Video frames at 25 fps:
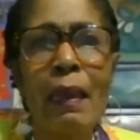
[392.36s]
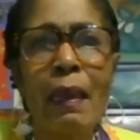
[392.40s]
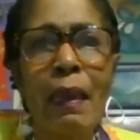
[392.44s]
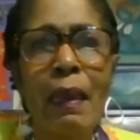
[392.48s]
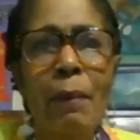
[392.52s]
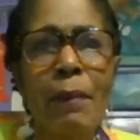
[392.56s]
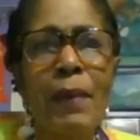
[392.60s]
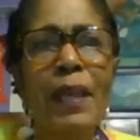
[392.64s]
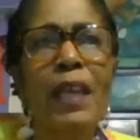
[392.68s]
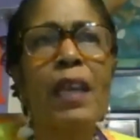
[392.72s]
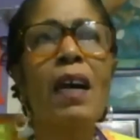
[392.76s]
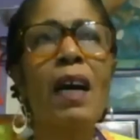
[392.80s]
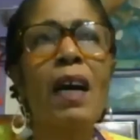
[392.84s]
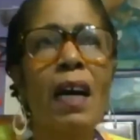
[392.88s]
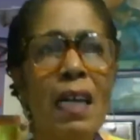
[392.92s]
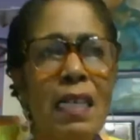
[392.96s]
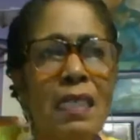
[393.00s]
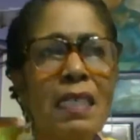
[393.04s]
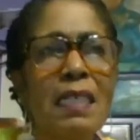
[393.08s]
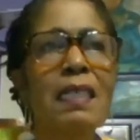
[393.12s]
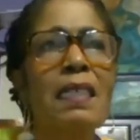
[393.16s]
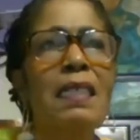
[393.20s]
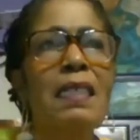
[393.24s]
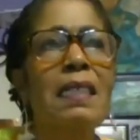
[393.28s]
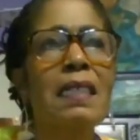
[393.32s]

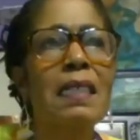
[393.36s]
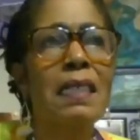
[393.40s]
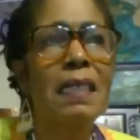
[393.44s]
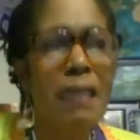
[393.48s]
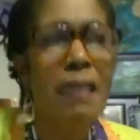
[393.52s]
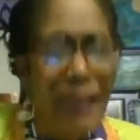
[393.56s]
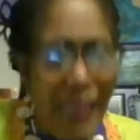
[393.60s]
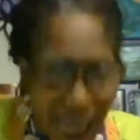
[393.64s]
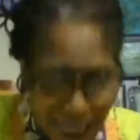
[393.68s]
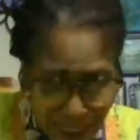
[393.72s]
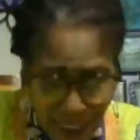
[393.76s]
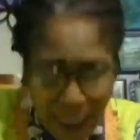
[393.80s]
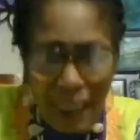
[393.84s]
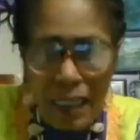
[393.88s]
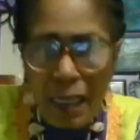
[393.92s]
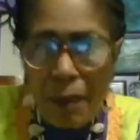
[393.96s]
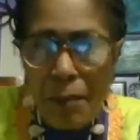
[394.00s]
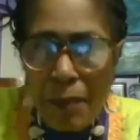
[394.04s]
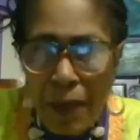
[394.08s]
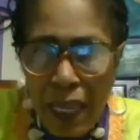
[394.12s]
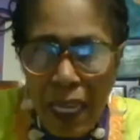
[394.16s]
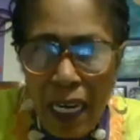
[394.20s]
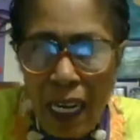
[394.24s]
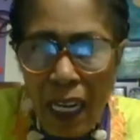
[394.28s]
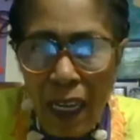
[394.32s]
Because that's the
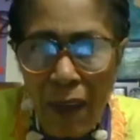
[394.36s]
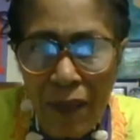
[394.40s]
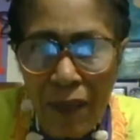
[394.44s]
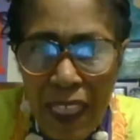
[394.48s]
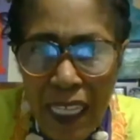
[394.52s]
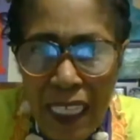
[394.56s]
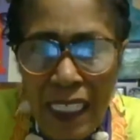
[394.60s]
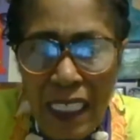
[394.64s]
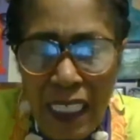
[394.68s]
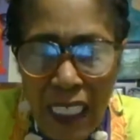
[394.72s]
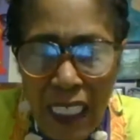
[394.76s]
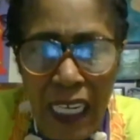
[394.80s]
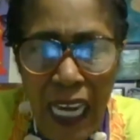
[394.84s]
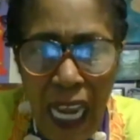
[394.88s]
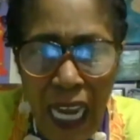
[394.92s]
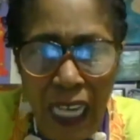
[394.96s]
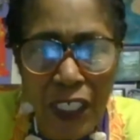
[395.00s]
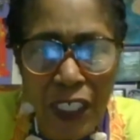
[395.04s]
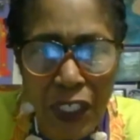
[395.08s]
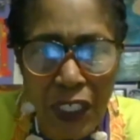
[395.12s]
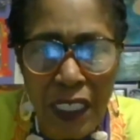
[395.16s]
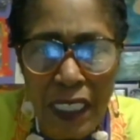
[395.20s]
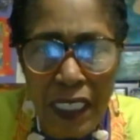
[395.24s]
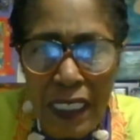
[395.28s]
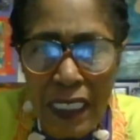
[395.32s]
meaning of these
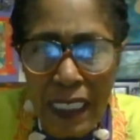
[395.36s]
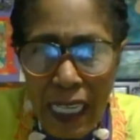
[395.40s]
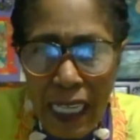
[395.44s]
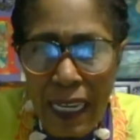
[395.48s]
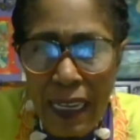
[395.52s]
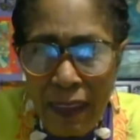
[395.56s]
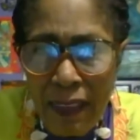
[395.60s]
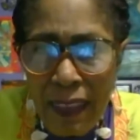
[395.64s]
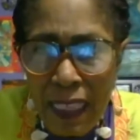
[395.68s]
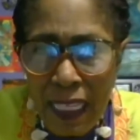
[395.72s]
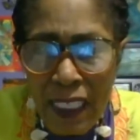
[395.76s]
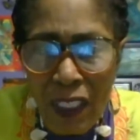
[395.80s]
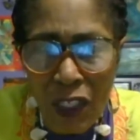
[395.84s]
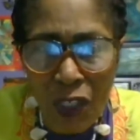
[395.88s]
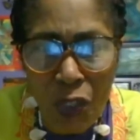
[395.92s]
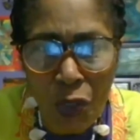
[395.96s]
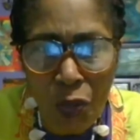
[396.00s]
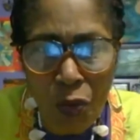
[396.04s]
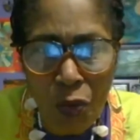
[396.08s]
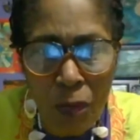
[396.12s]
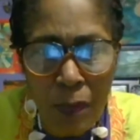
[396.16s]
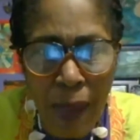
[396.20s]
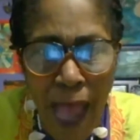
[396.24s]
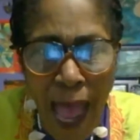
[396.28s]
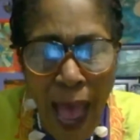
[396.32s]
connections in these
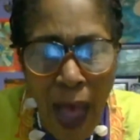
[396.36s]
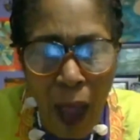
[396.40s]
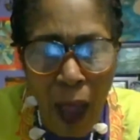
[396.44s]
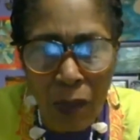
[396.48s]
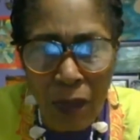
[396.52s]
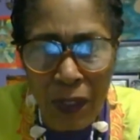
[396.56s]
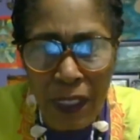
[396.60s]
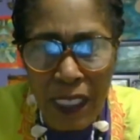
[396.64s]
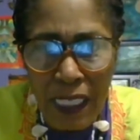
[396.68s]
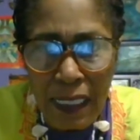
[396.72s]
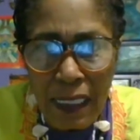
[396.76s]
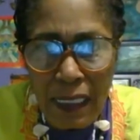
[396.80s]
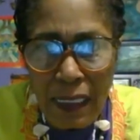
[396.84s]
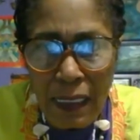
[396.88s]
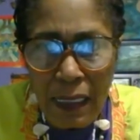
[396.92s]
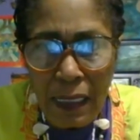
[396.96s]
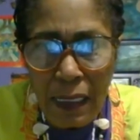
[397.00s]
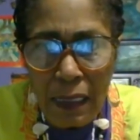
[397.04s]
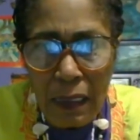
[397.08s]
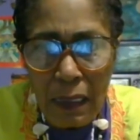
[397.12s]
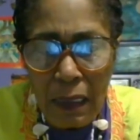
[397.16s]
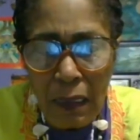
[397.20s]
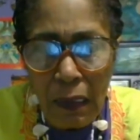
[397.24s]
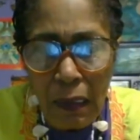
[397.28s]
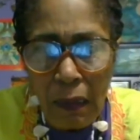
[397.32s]
Zoom
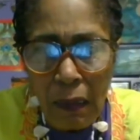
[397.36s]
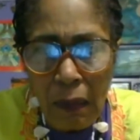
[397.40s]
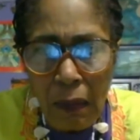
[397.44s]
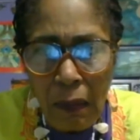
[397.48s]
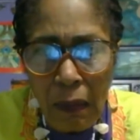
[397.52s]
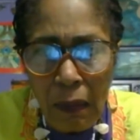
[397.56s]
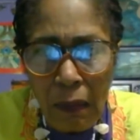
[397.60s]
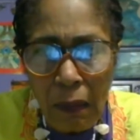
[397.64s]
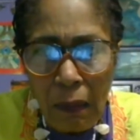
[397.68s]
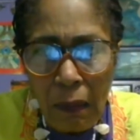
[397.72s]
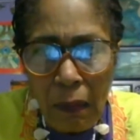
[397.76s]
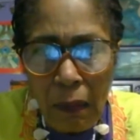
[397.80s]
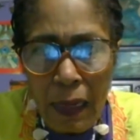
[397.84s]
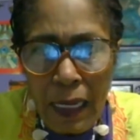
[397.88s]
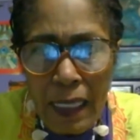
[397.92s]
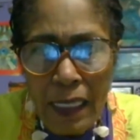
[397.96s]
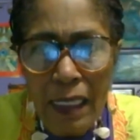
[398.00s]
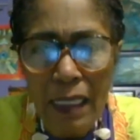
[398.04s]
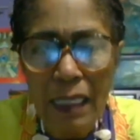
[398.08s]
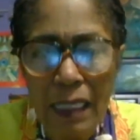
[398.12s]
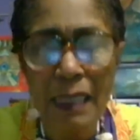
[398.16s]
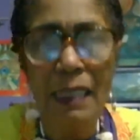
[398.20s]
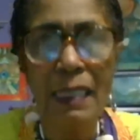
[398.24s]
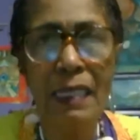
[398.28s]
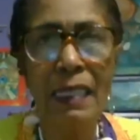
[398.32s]
houses,
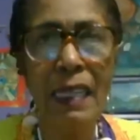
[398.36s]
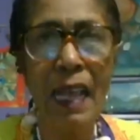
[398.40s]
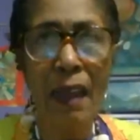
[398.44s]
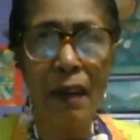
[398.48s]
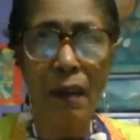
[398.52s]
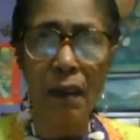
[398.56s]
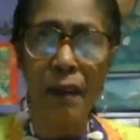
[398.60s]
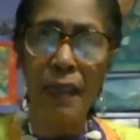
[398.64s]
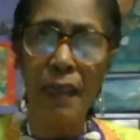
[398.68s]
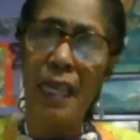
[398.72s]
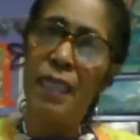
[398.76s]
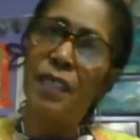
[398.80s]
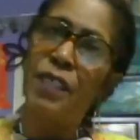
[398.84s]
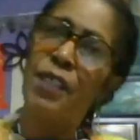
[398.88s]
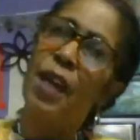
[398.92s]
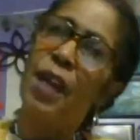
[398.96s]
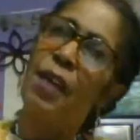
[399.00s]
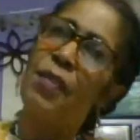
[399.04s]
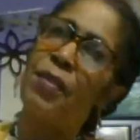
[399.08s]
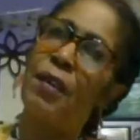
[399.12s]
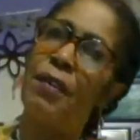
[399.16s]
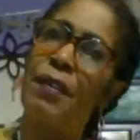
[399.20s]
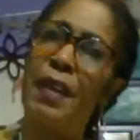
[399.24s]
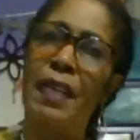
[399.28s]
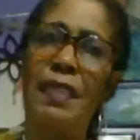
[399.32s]
is to settle each
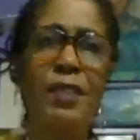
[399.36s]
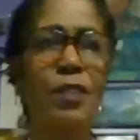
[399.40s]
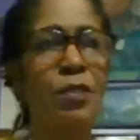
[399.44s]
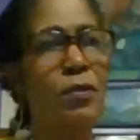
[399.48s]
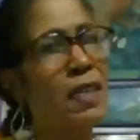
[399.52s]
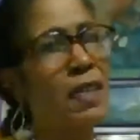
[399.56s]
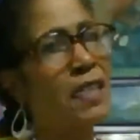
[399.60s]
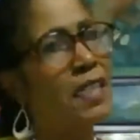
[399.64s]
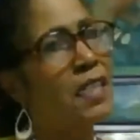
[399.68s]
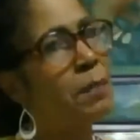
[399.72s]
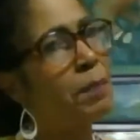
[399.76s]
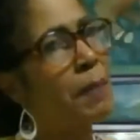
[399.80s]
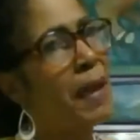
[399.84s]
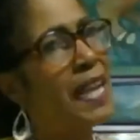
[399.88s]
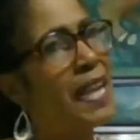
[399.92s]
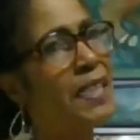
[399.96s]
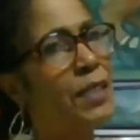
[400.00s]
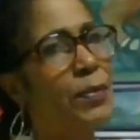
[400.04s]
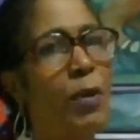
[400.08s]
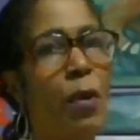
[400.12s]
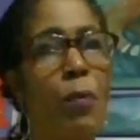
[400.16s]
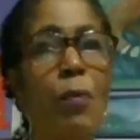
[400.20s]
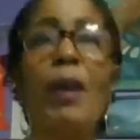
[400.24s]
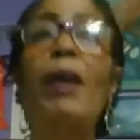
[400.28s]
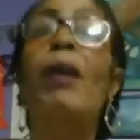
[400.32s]
other into a space
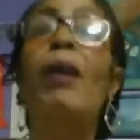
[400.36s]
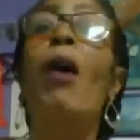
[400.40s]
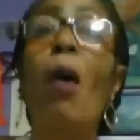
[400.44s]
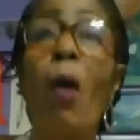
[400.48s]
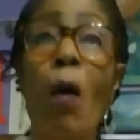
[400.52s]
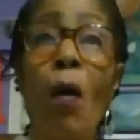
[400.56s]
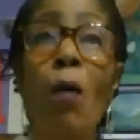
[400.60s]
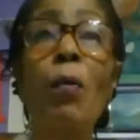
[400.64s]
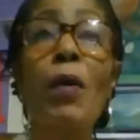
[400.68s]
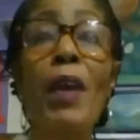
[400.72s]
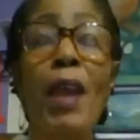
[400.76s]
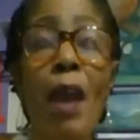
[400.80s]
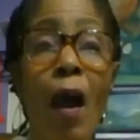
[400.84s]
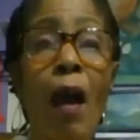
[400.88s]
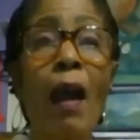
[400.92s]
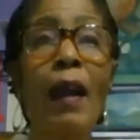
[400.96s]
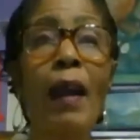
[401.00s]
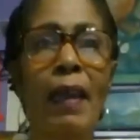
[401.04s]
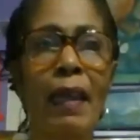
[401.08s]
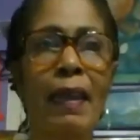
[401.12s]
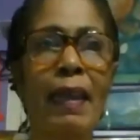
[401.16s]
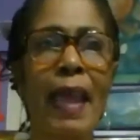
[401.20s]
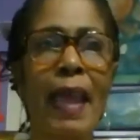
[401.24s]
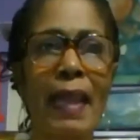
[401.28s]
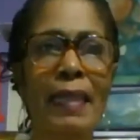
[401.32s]
where we go, oh, we are
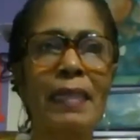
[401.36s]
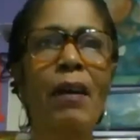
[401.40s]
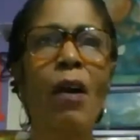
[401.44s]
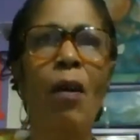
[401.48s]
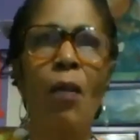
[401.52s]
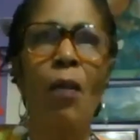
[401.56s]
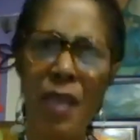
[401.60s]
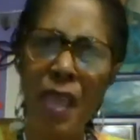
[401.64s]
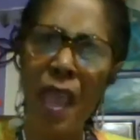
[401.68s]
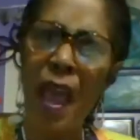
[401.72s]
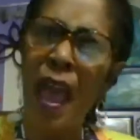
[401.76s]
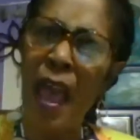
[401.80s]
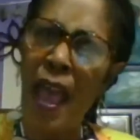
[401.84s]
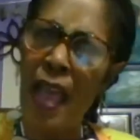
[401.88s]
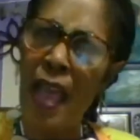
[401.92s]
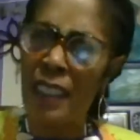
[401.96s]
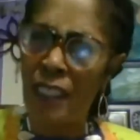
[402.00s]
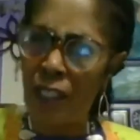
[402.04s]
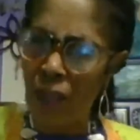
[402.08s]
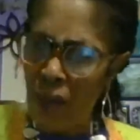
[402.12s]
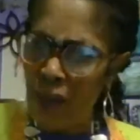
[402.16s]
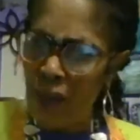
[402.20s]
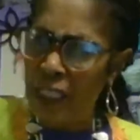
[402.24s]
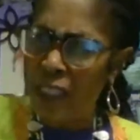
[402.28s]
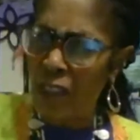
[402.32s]
connected. Oh, yeah, and
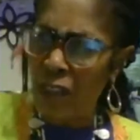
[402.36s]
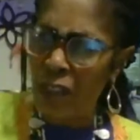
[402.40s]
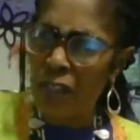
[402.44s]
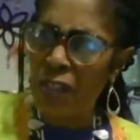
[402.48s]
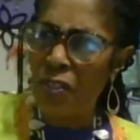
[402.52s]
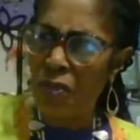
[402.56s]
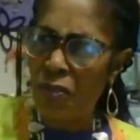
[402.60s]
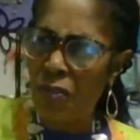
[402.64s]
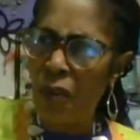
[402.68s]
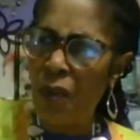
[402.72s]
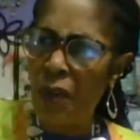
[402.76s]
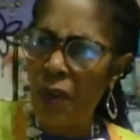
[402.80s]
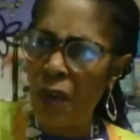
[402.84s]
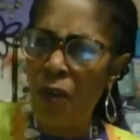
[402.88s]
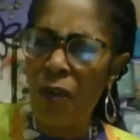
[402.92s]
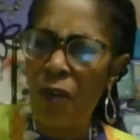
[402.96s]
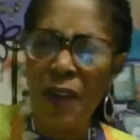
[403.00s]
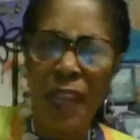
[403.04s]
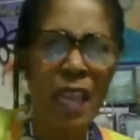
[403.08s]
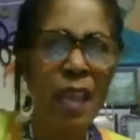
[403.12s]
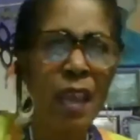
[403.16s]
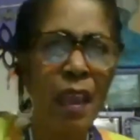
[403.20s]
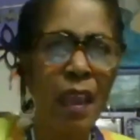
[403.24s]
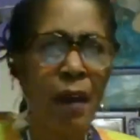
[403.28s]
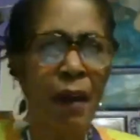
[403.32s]
so-and-so's growing over
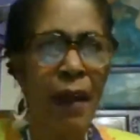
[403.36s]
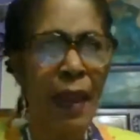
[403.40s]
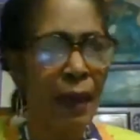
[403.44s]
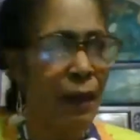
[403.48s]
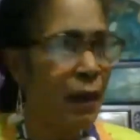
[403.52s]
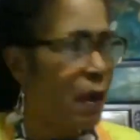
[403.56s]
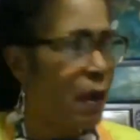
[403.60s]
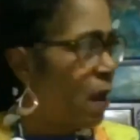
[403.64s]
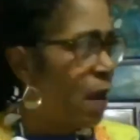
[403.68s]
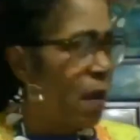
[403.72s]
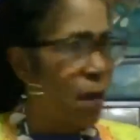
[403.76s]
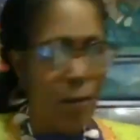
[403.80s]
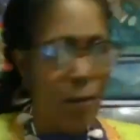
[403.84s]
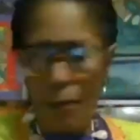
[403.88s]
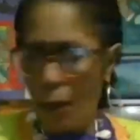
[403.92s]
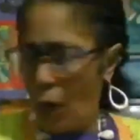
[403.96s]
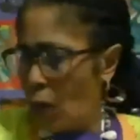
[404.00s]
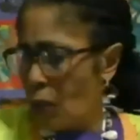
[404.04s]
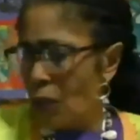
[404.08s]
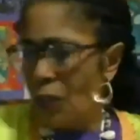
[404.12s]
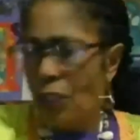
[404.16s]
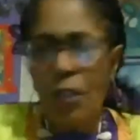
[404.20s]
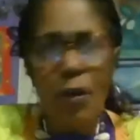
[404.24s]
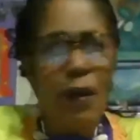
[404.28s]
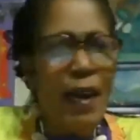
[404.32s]
here. And
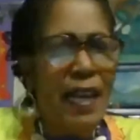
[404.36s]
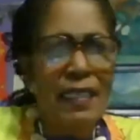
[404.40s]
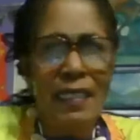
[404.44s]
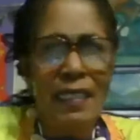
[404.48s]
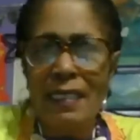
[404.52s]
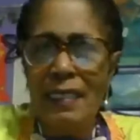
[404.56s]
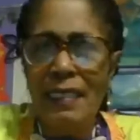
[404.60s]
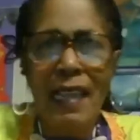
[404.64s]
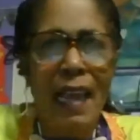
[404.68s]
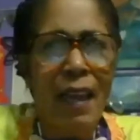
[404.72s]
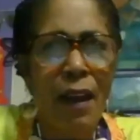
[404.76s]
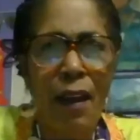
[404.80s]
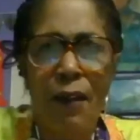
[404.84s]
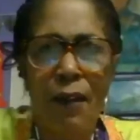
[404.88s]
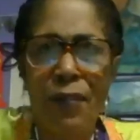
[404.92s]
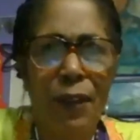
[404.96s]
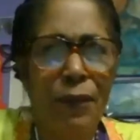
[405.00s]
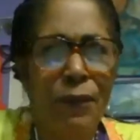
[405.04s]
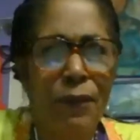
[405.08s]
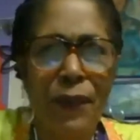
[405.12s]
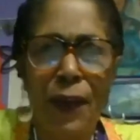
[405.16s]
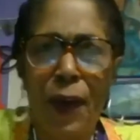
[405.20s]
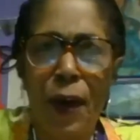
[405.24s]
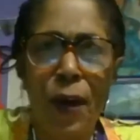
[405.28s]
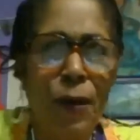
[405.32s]
Mojo, I just got off
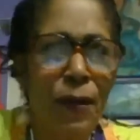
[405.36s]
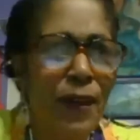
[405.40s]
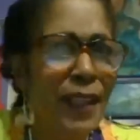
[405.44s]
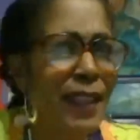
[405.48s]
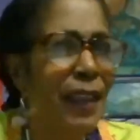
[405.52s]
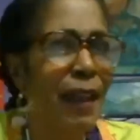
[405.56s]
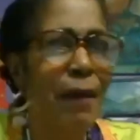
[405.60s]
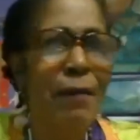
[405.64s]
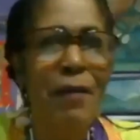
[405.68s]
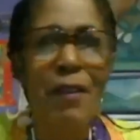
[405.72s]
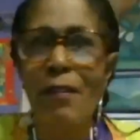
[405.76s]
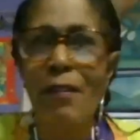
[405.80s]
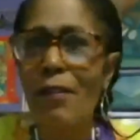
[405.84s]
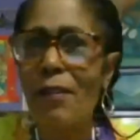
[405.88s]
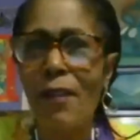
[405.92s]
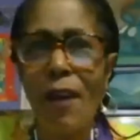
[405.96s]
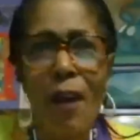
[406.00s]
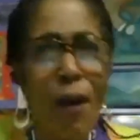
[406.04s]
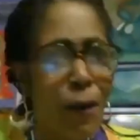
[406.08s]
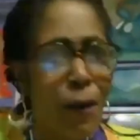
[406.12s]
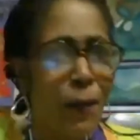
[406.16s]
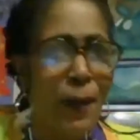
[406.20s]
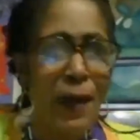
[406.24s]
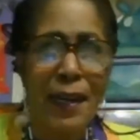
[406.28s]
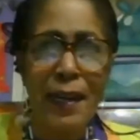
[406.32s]
the phone with him. You
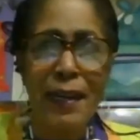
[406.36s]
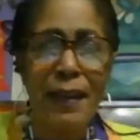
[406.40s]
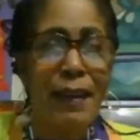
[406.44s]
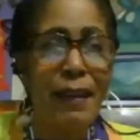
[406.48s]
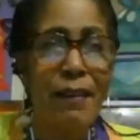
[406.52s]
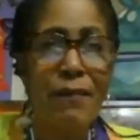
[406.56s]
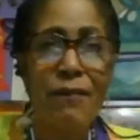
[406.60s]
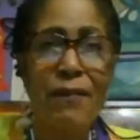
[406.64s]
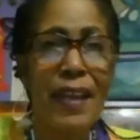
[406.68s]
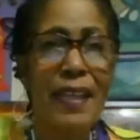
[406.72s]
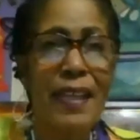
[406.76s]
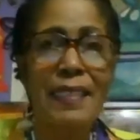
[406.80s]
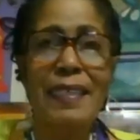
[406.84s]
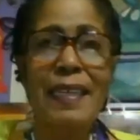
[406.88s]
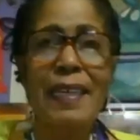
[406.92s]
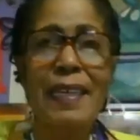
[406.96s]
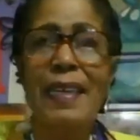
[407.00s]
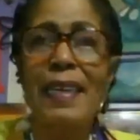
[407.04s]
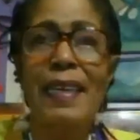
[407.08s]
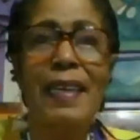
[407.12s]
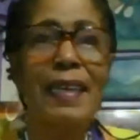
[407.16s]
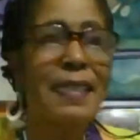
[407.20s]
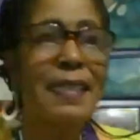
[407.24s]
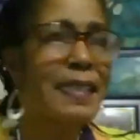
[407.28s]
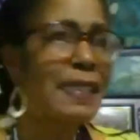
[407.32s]
know what an inventor
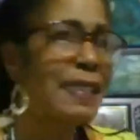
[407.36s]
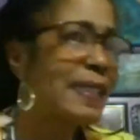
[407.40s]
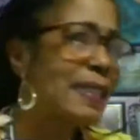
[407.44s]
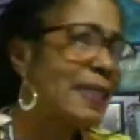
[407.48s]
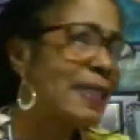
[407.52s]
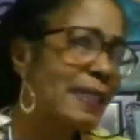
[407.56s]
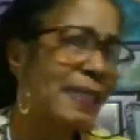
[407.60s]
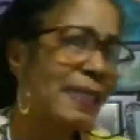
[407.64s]
he is. And he's